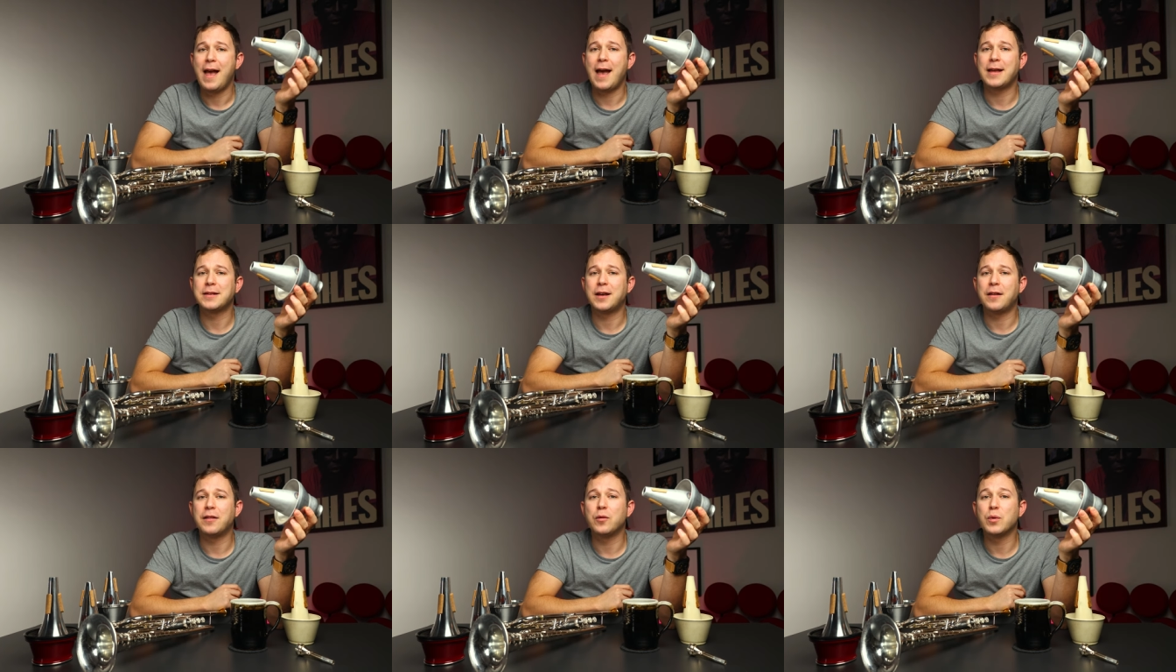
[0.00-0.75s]
And
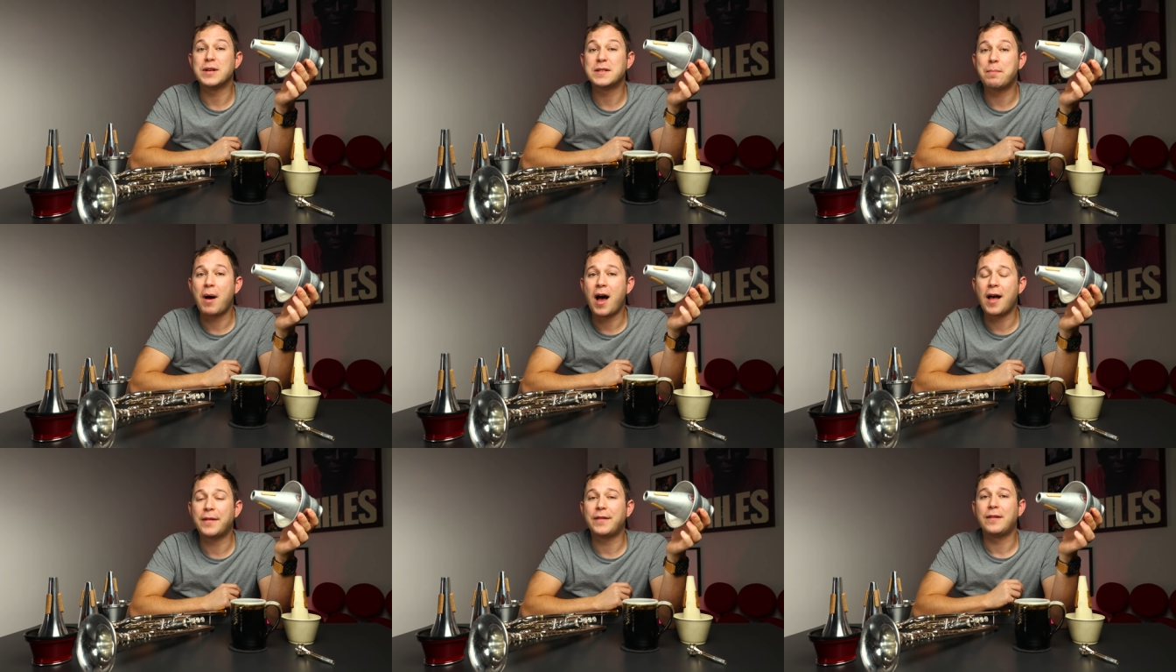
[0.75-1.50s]
uh, the
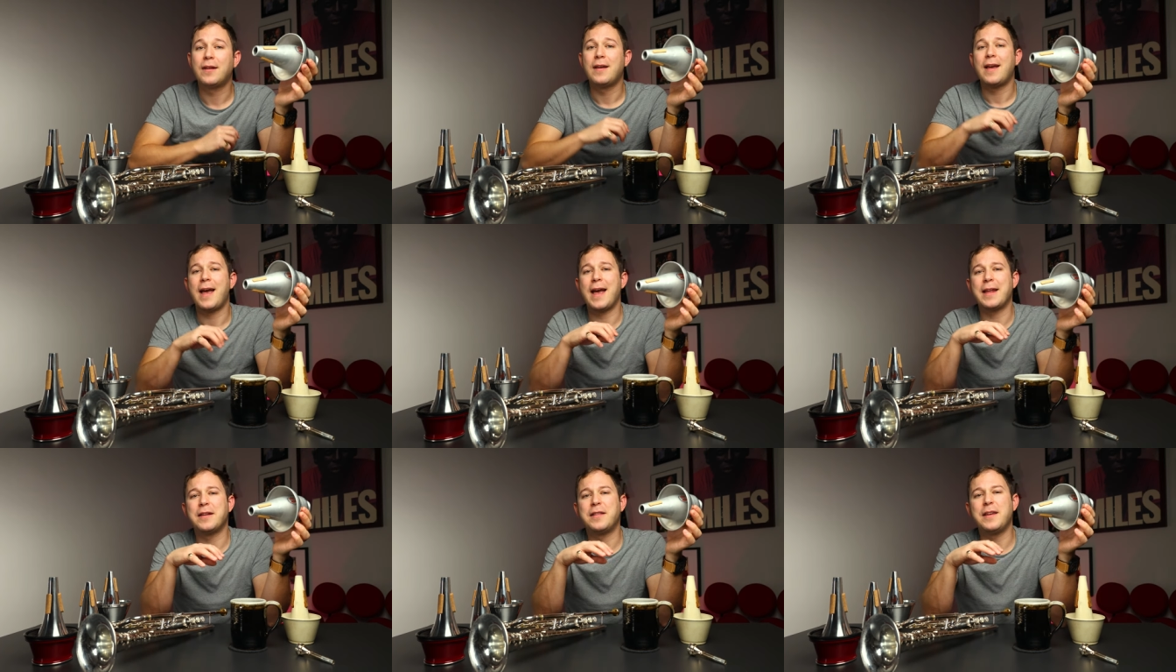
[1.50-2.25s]
response
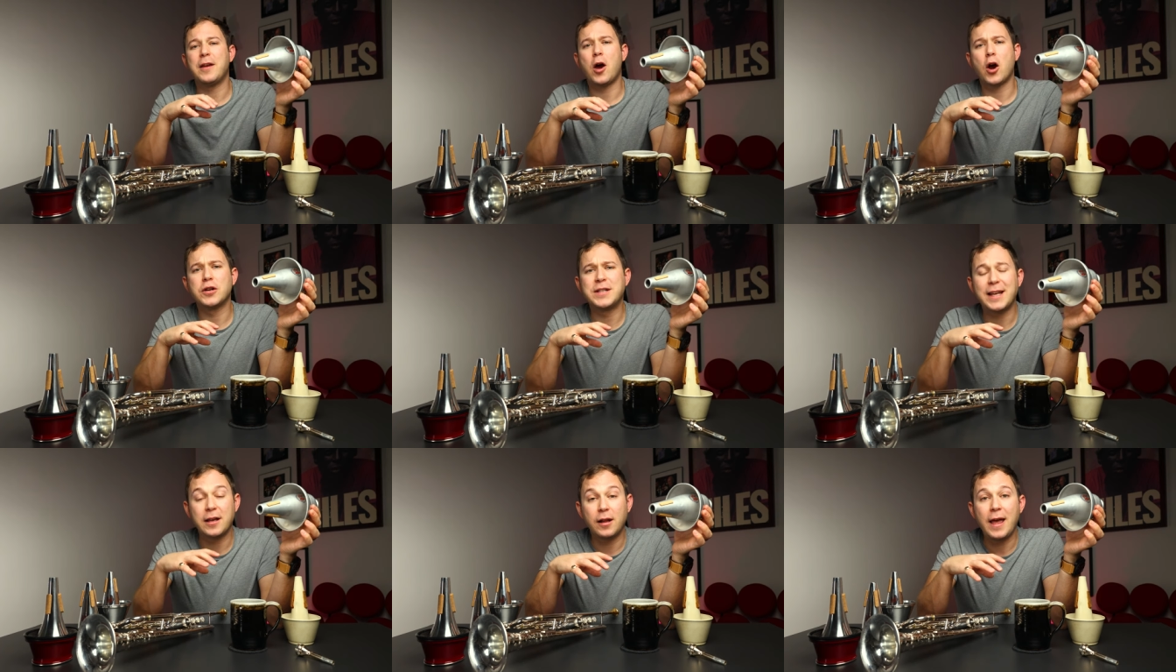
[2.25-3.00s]
and the
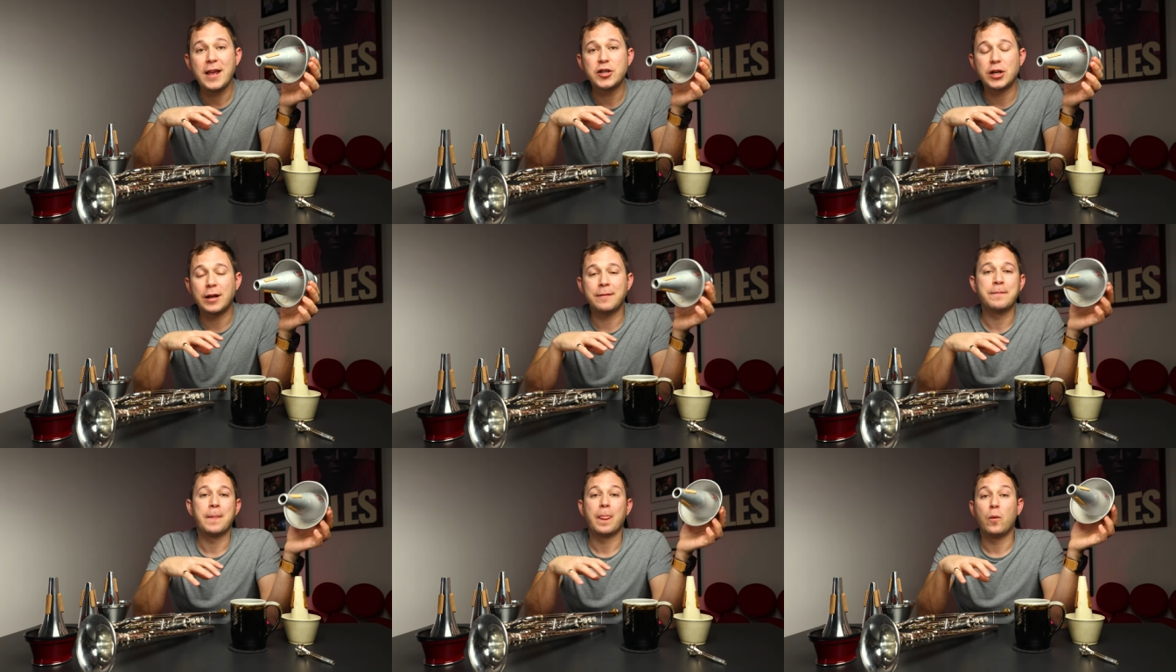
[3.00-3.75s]

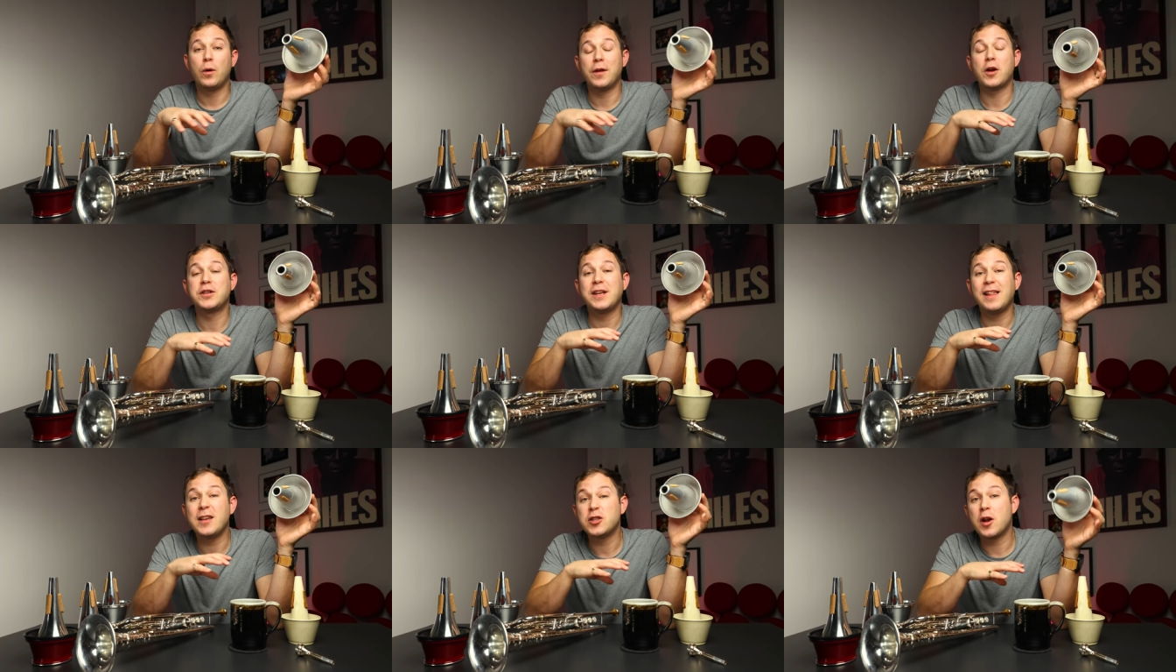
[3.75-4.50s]
articulation, well, the
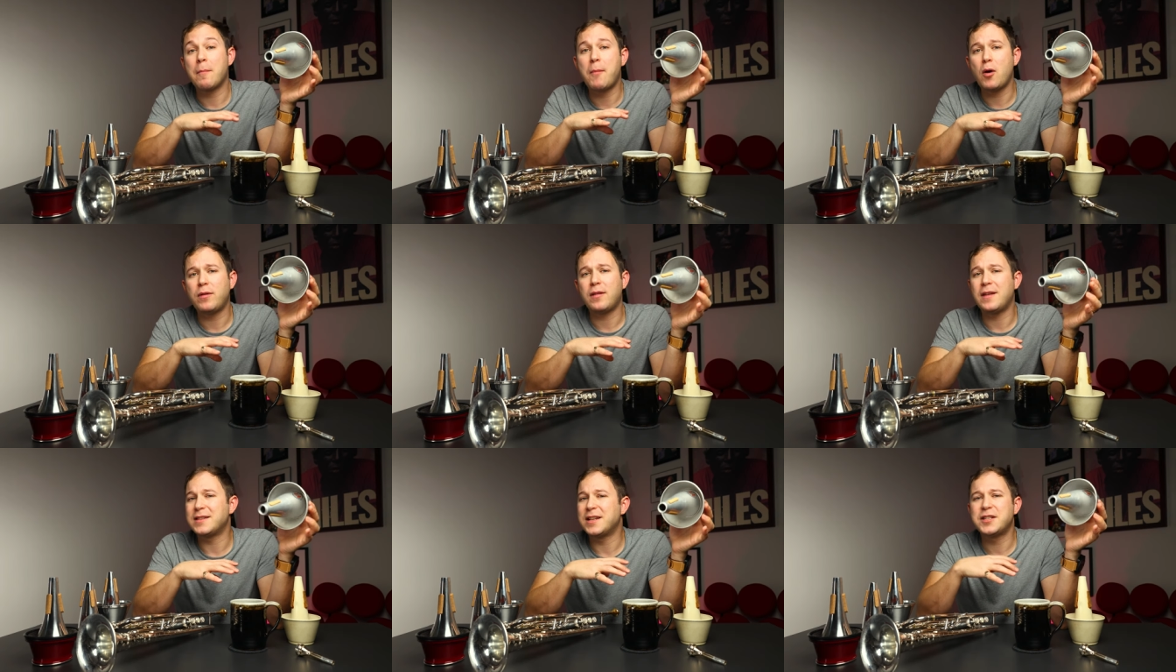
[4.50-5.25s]
articulation on both
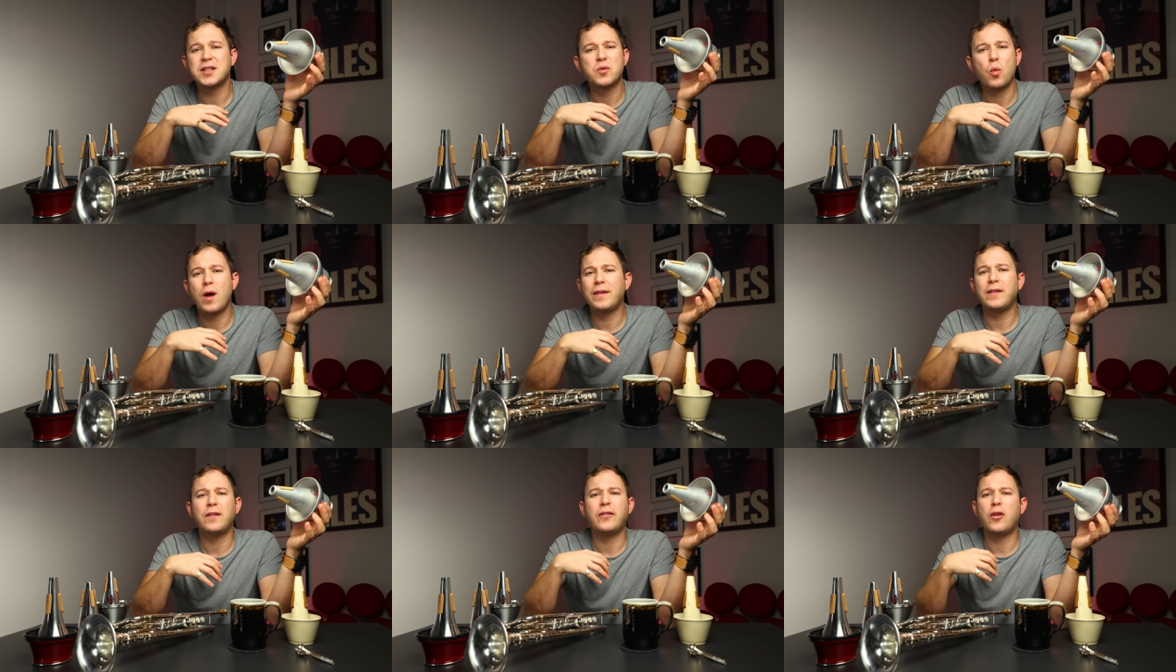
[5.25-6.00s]
of these, it just
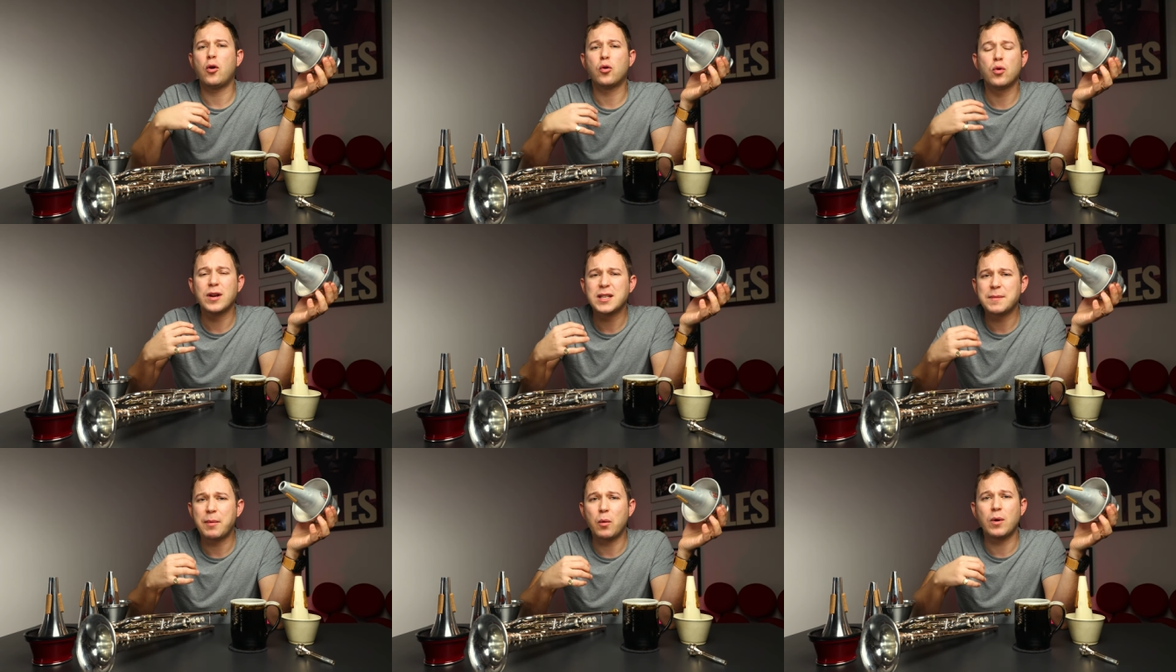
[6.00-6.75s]
wasn't so
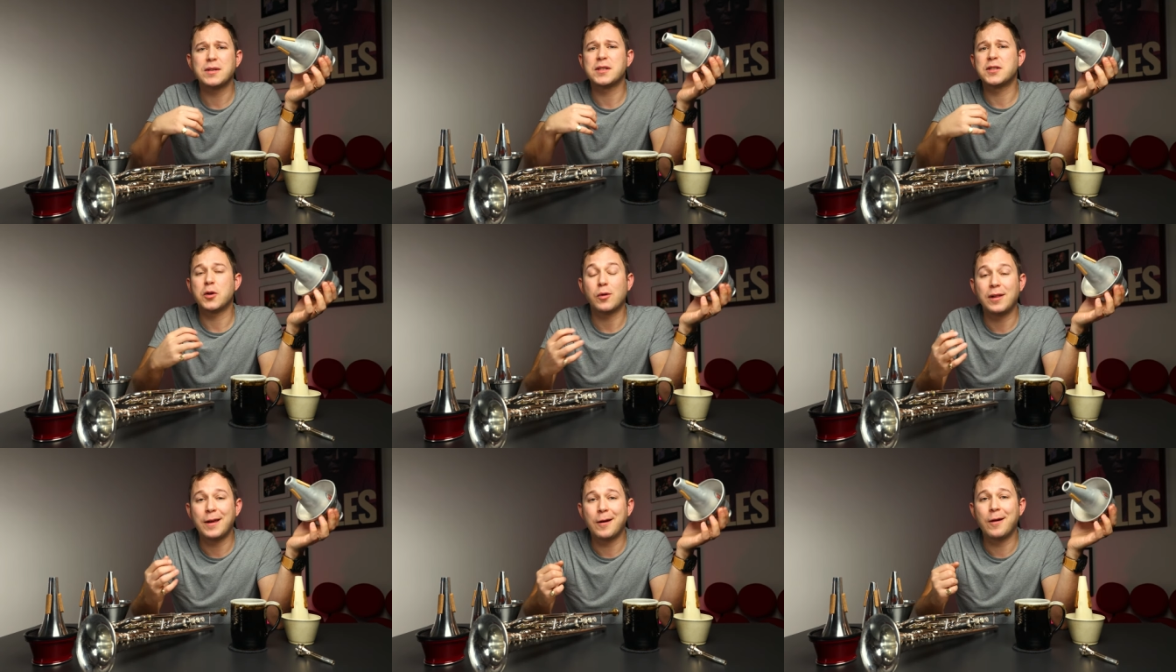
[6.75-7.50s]
crisp, it wasn't so
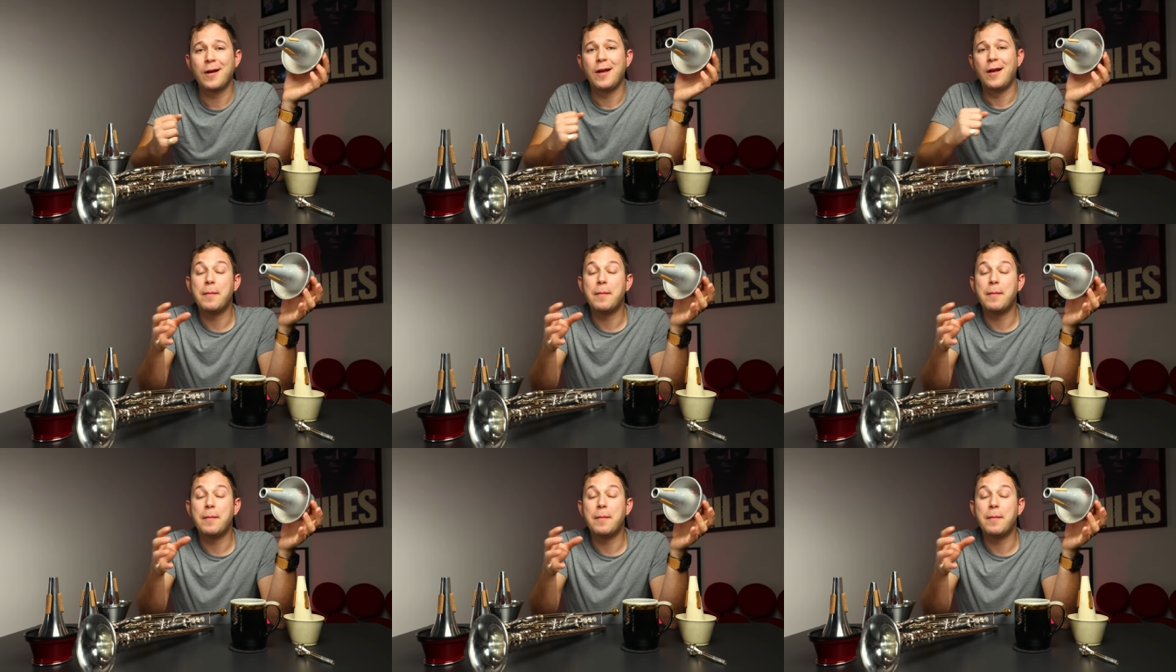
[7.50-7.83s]
clear.